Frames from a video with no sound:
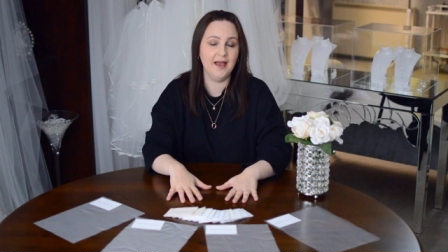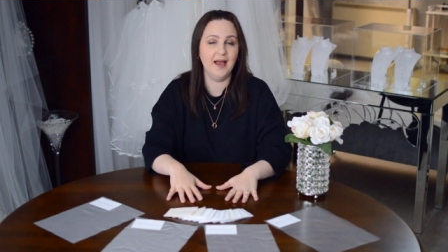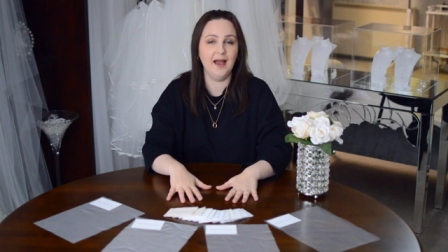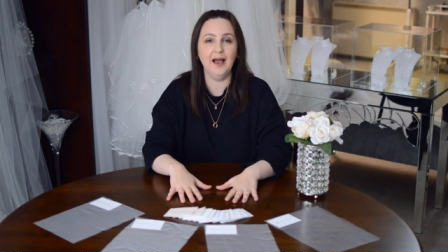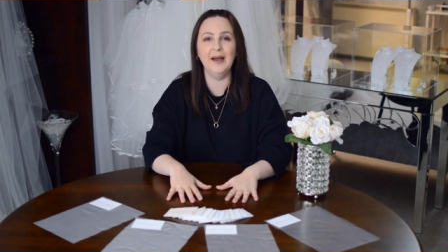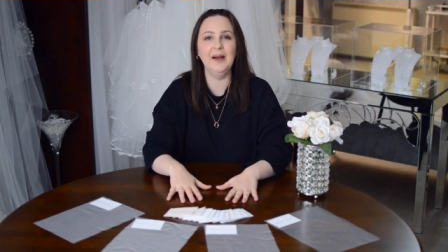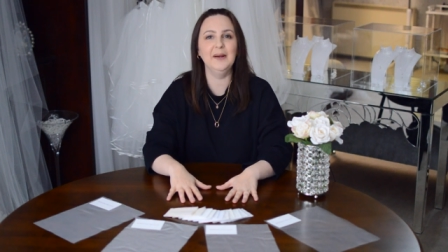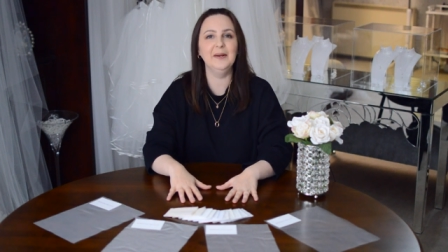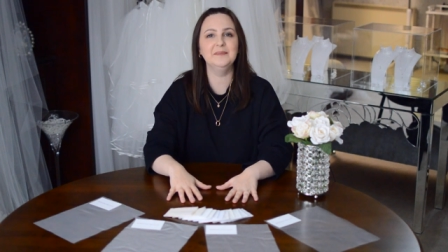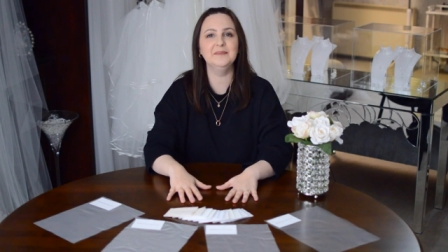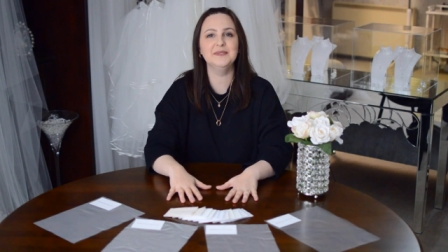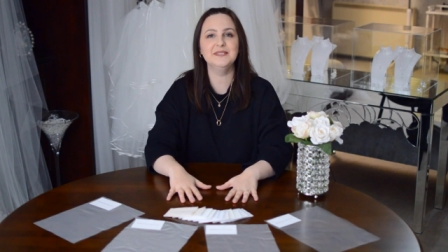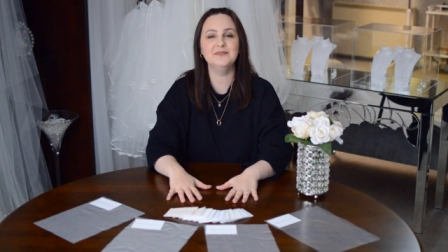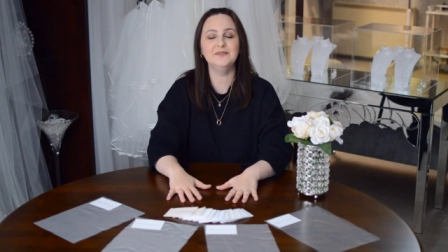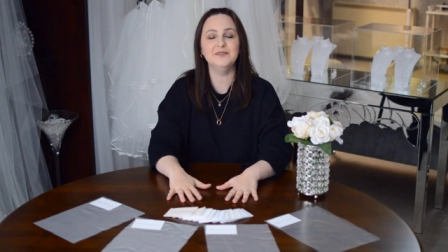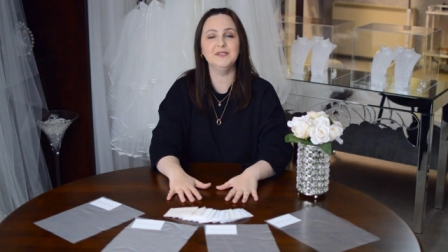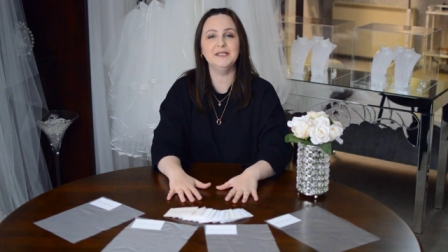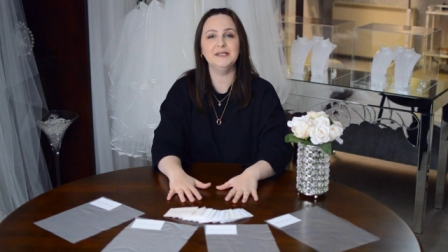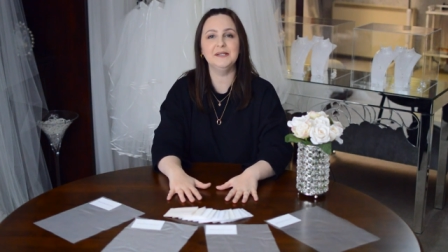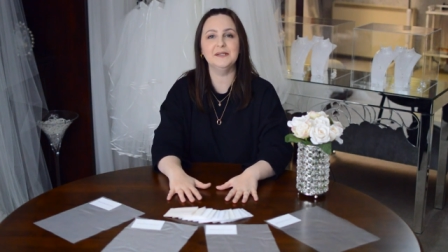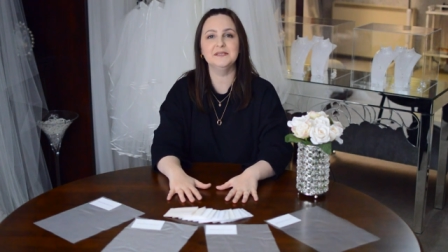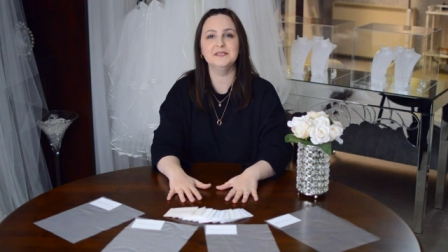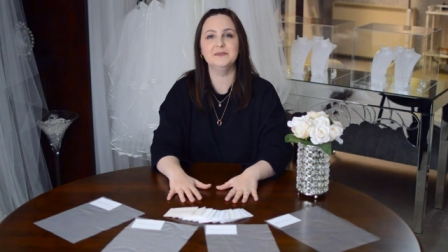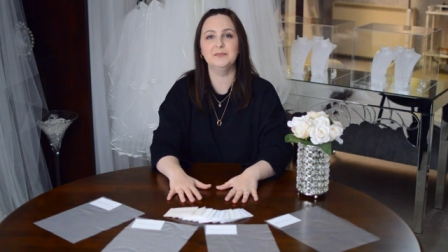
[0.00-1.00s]
I hope this
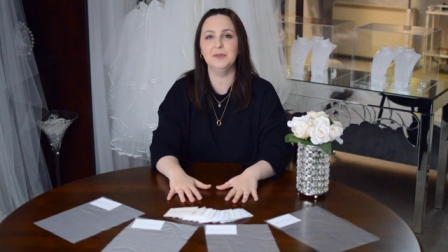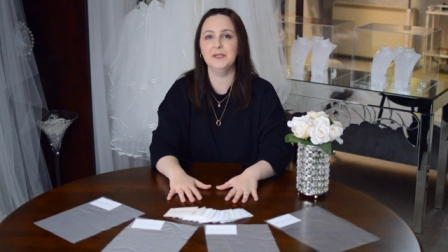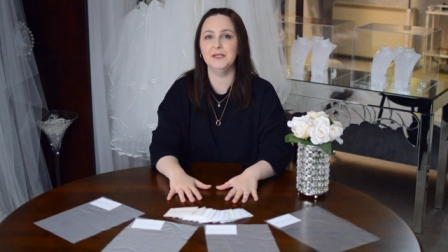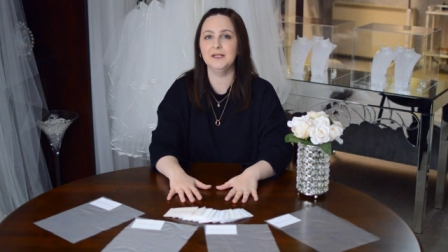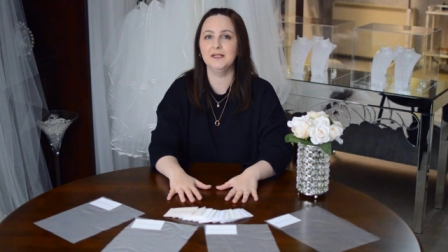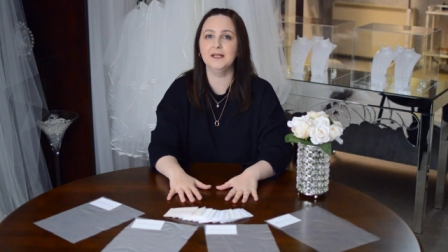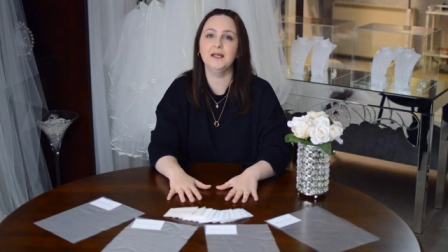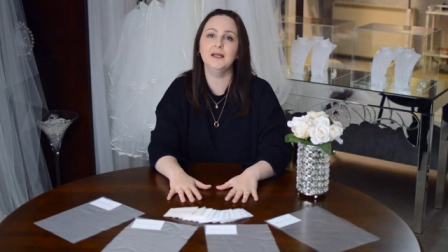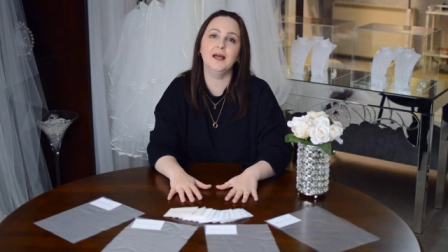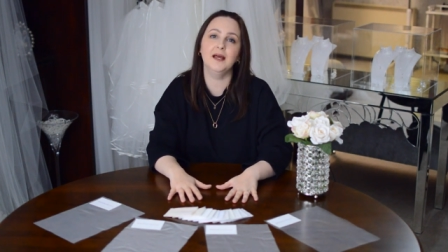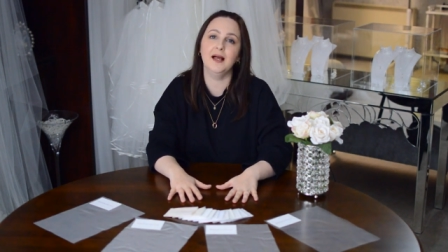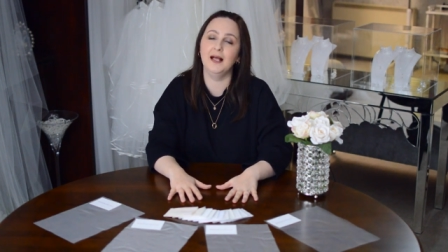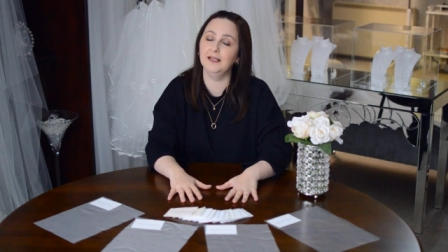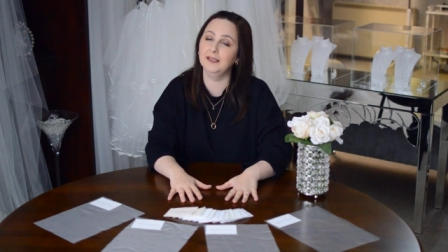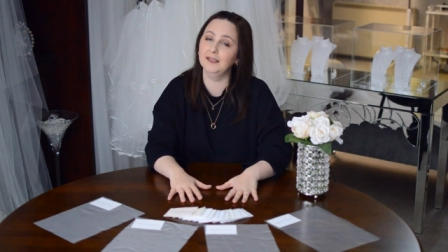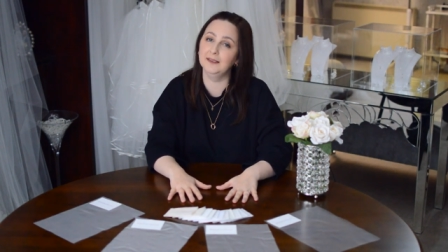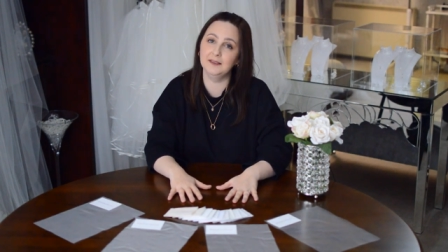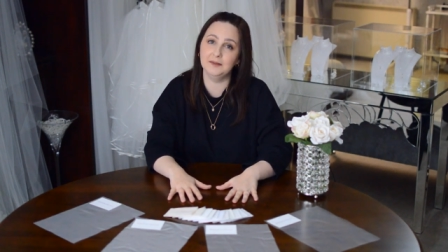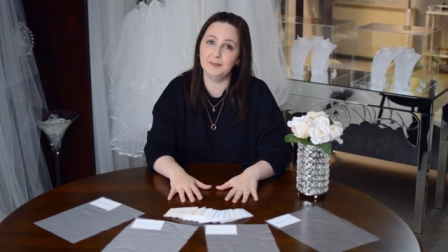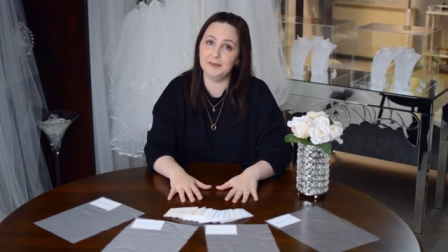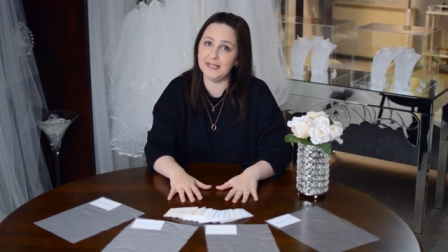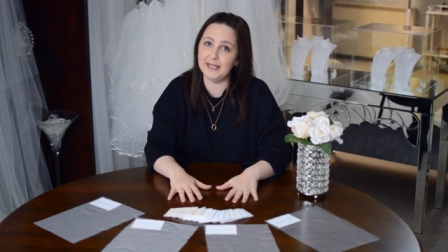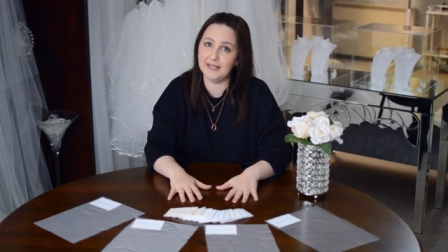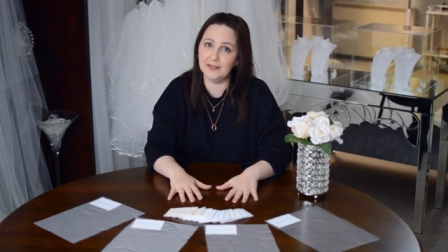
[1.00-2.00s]
video has been a
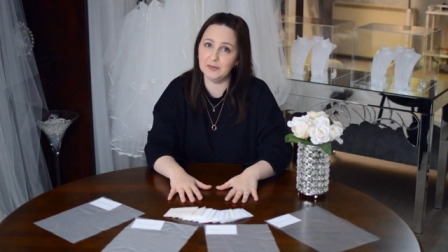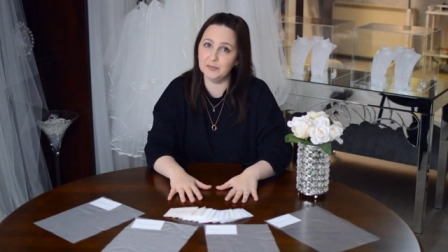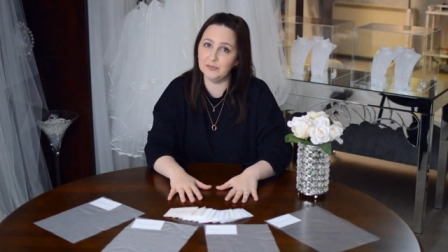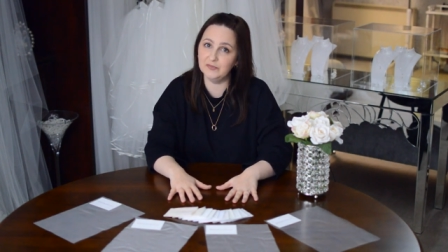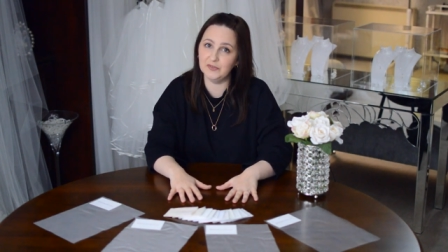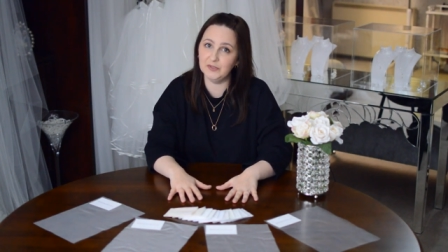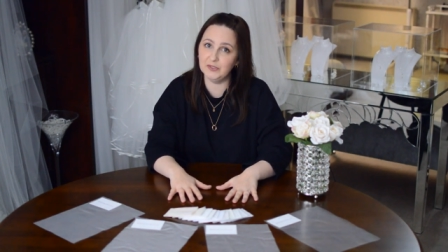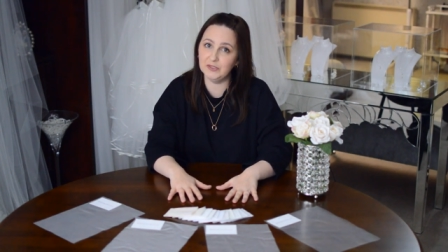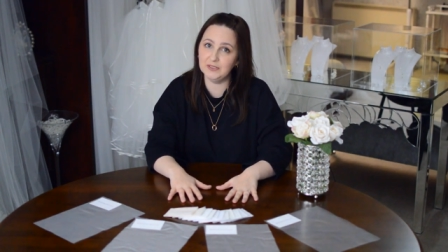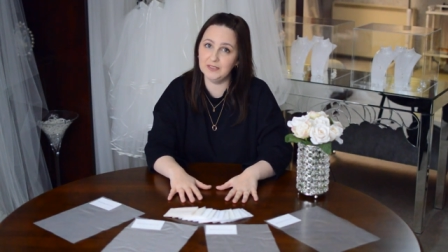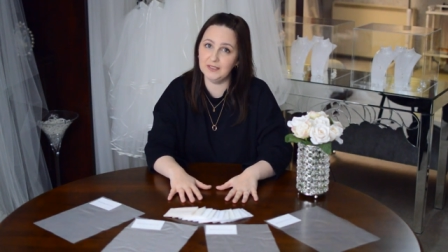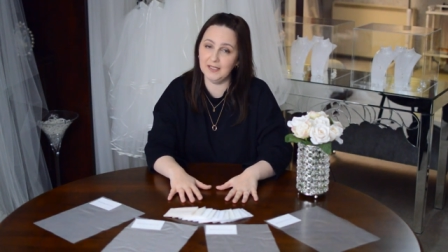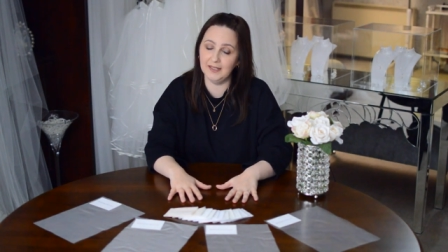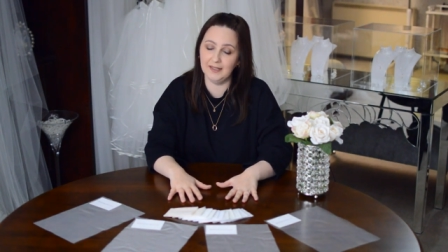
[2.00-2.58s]
little bit helpful.